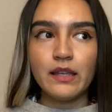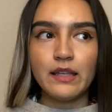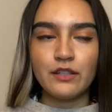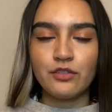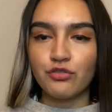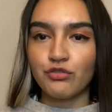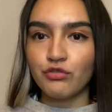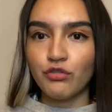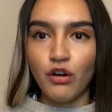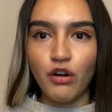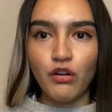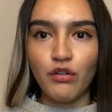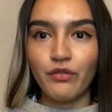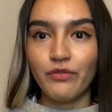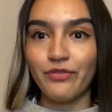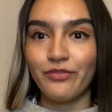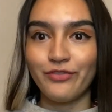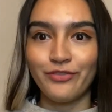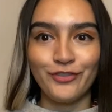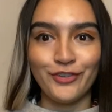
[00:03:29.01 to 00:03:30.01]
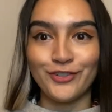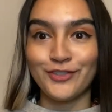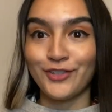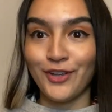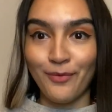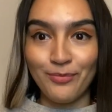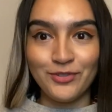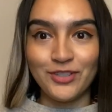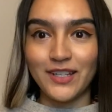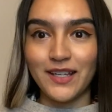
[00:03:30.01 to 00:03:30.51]
it's not the
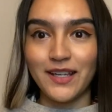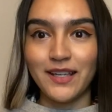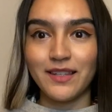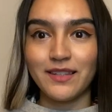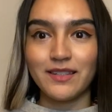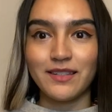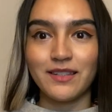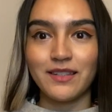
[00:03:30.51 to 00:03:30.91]
subject.